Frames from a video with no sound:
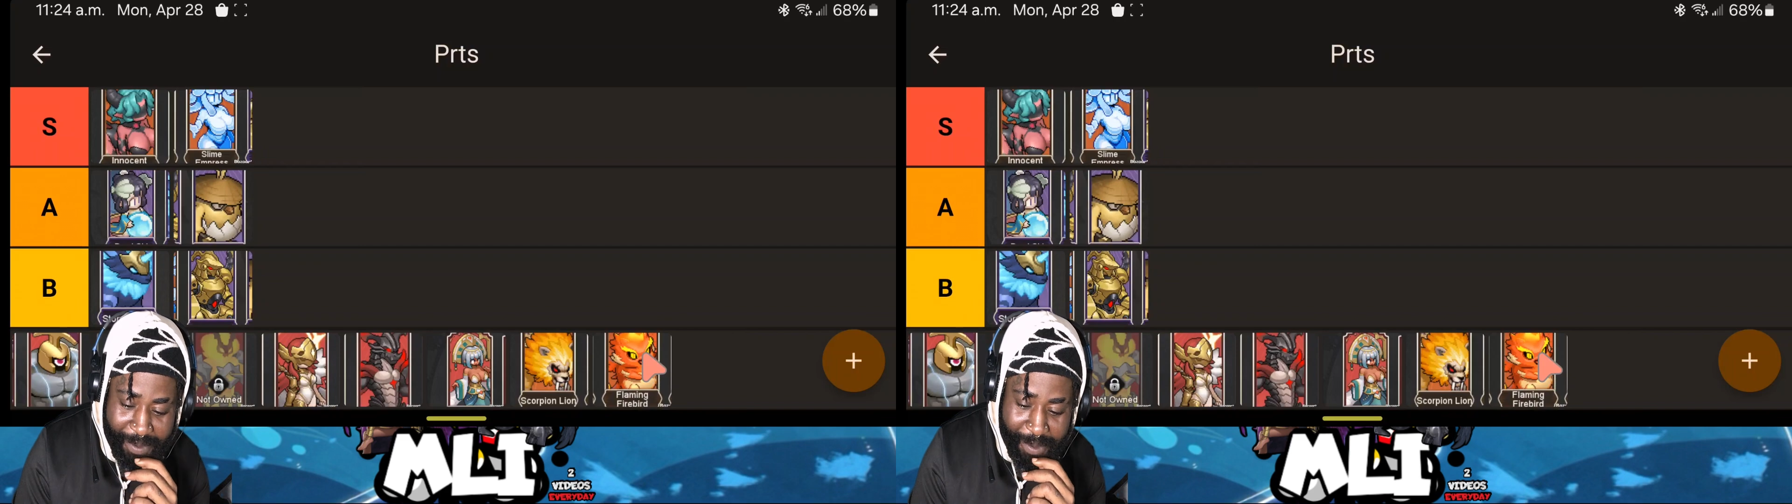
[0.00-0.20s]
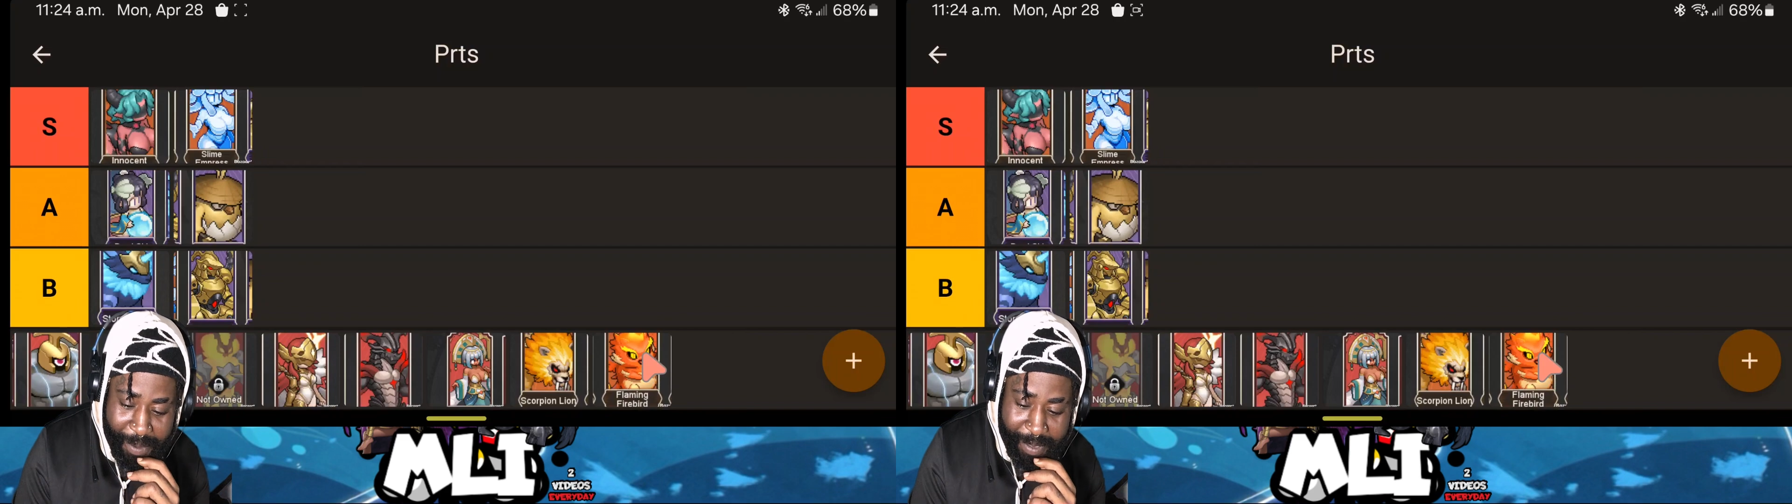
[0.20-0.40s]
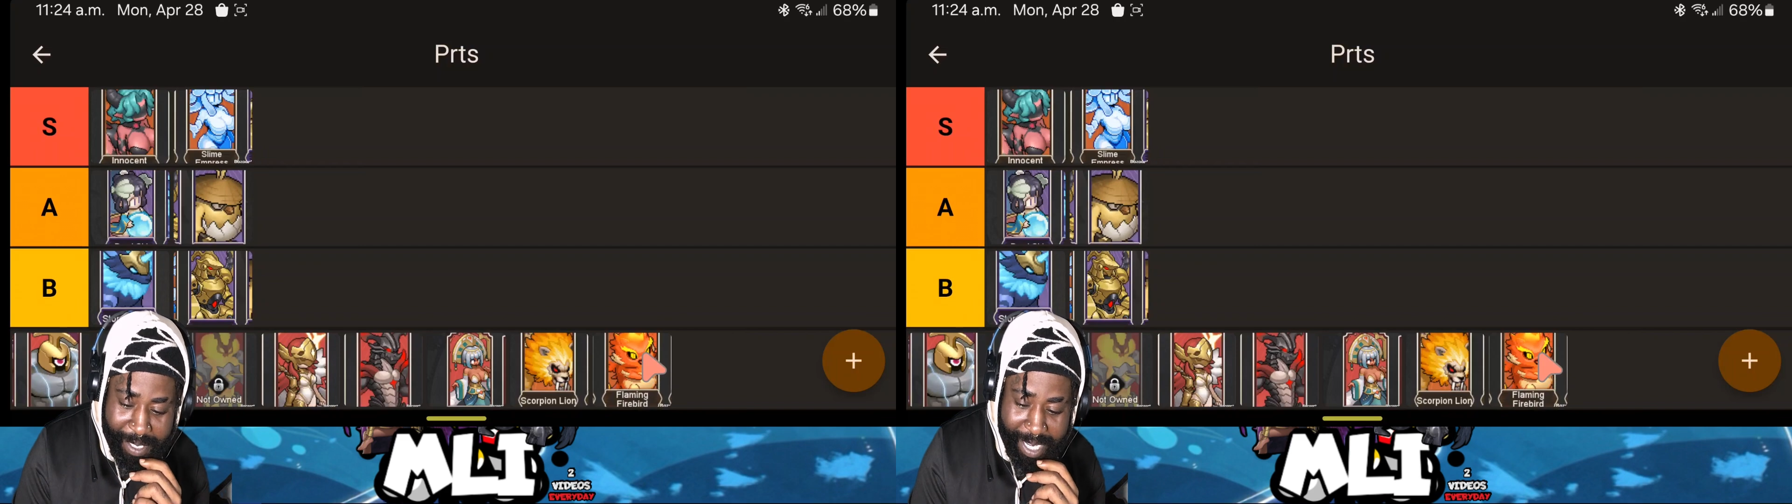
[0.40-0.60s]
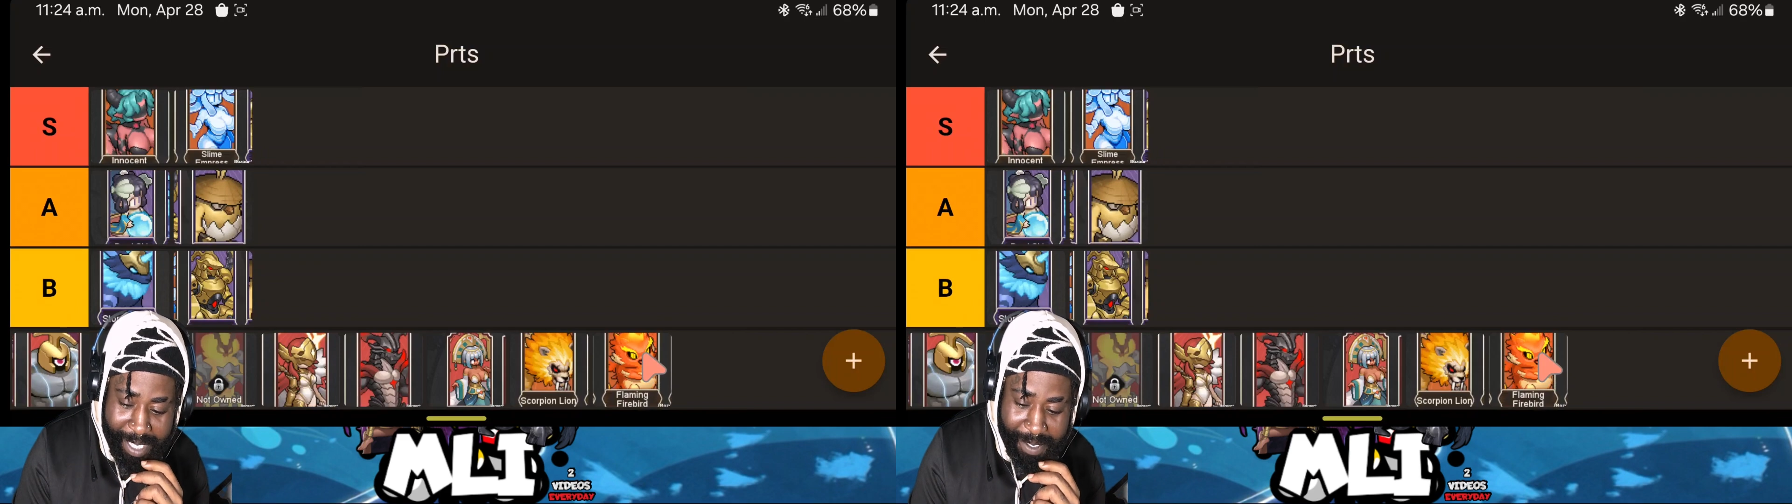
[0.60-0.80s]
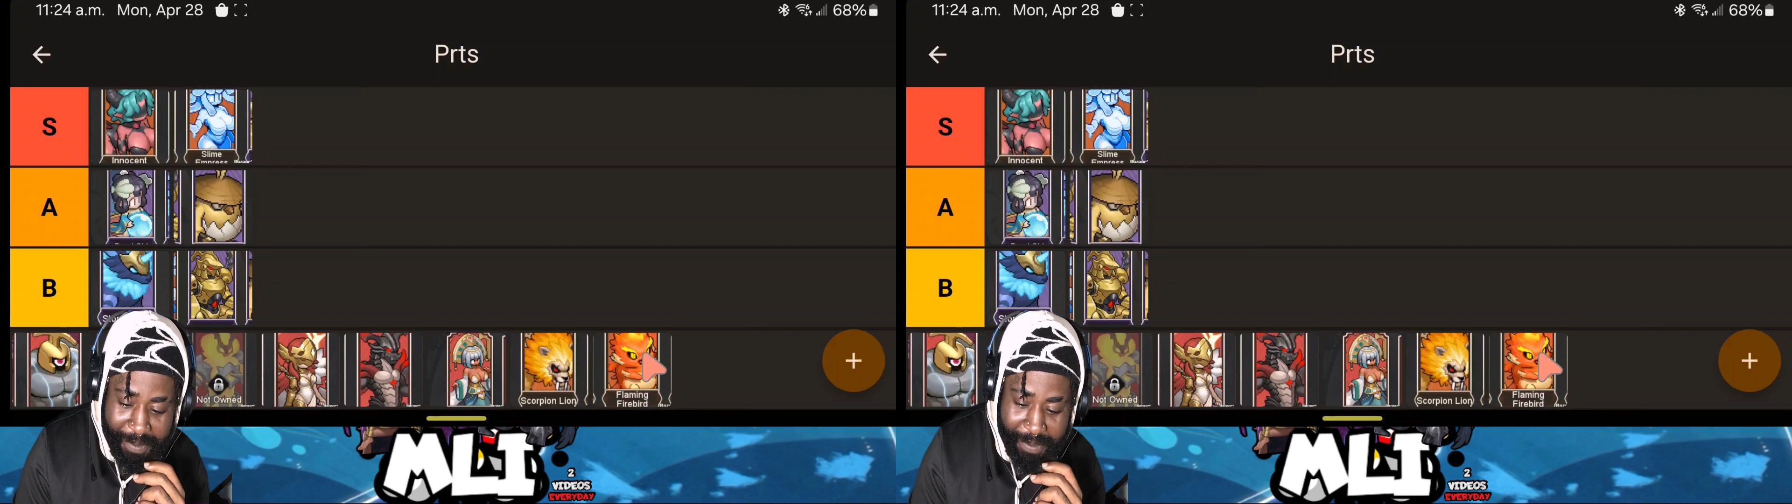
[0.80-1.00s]
a 40%
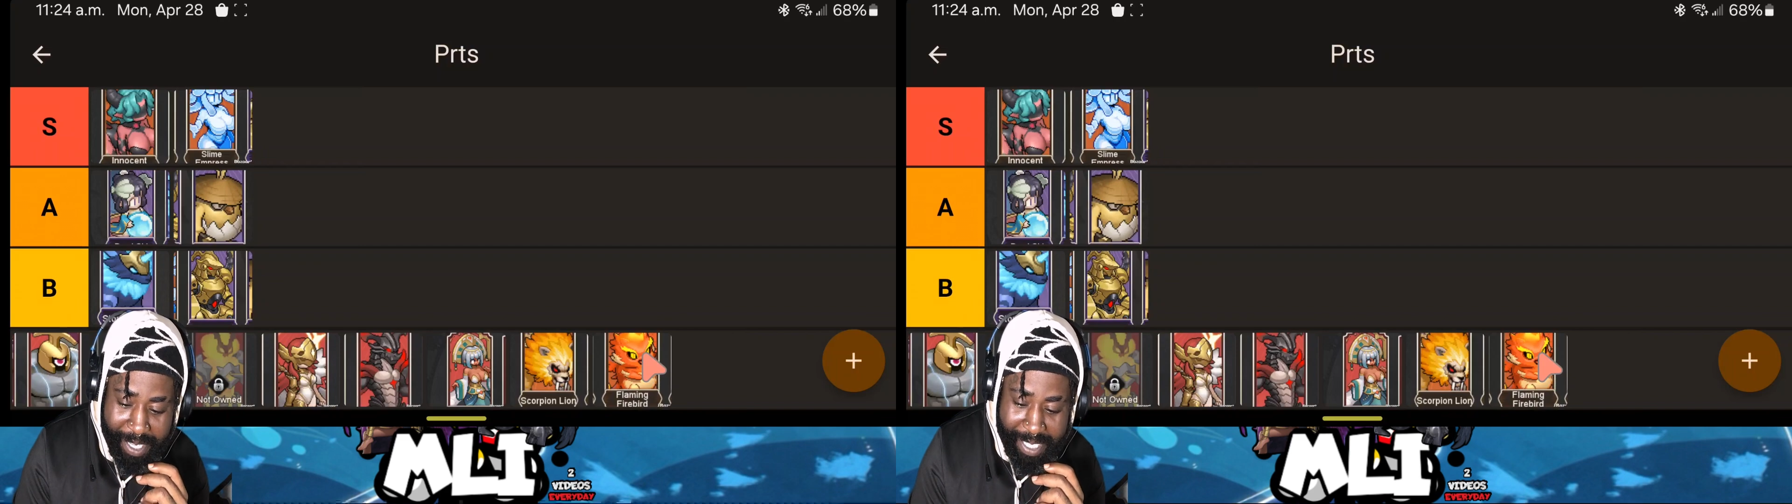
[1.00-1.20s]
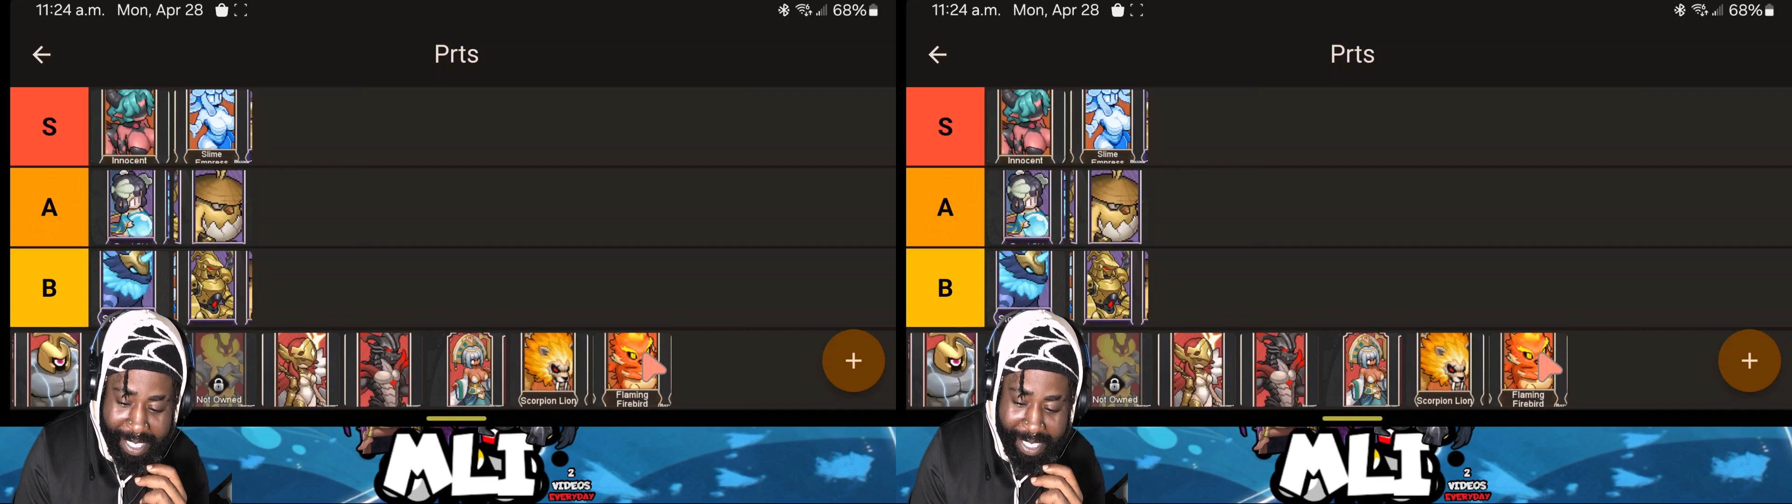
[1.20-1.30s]
chance to inflict